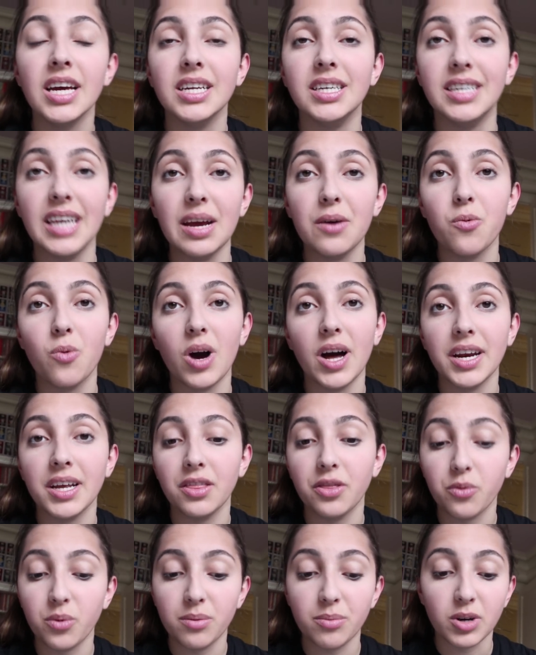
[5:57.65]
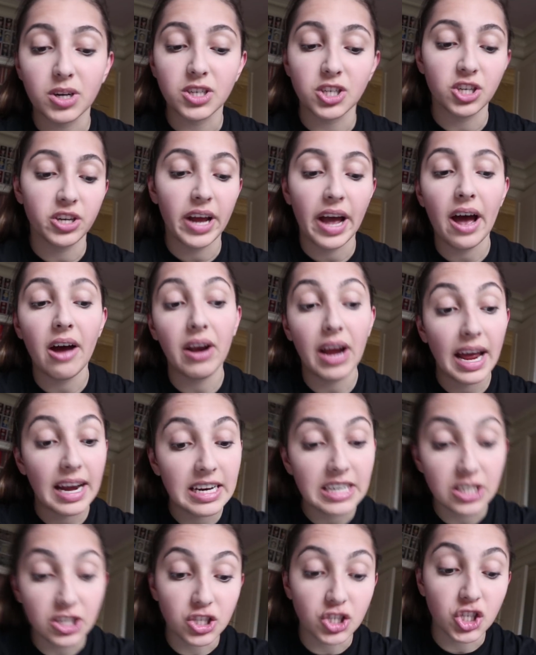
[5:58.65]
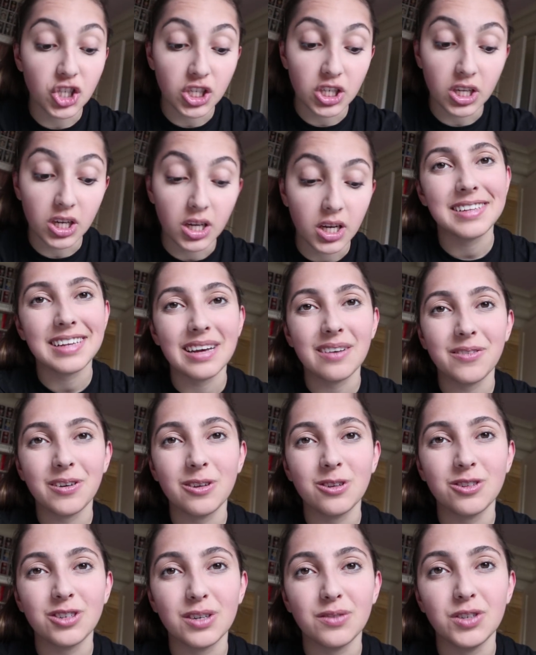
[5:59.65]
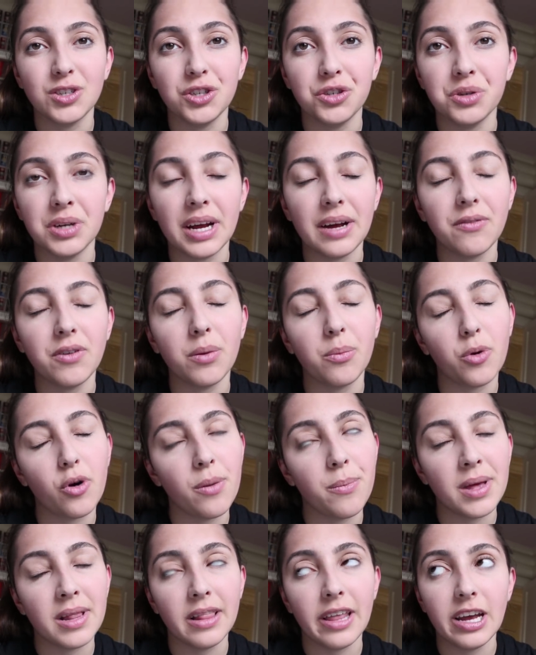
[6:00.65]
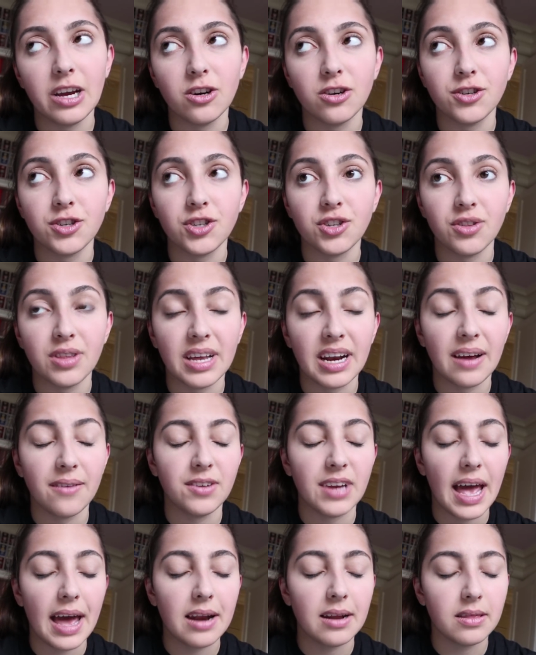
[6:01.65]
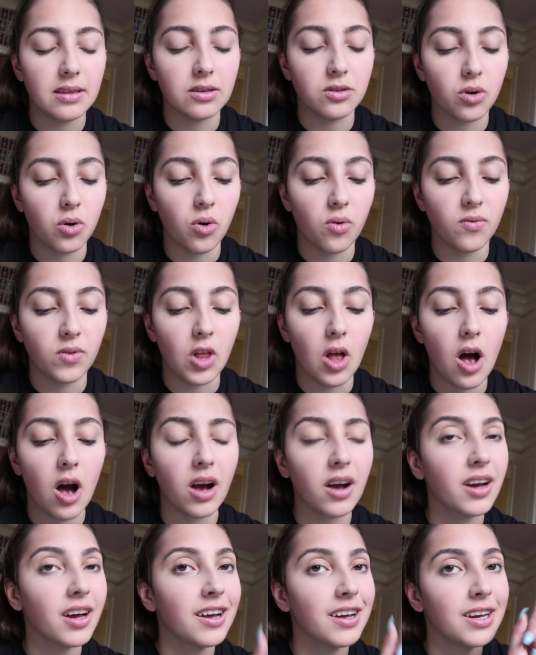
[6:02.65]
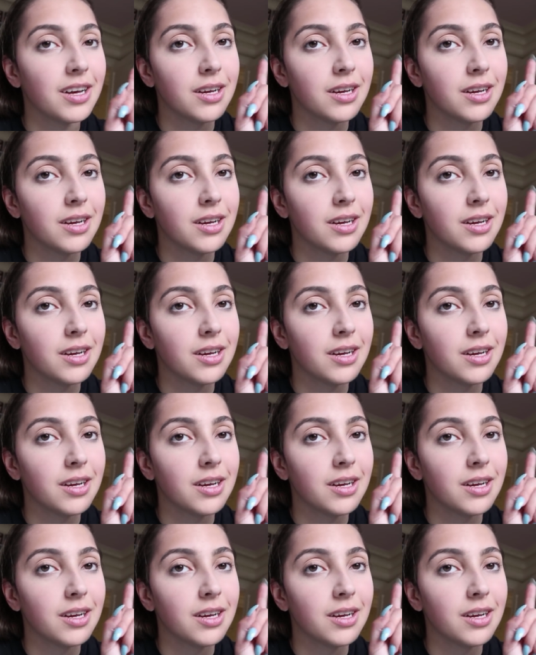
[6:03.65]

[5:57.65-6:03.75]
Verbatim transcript: Day one and three books are down. I need to chill because I have other stuff to do and I have an appointment later, so then I have to edit this whole vlog.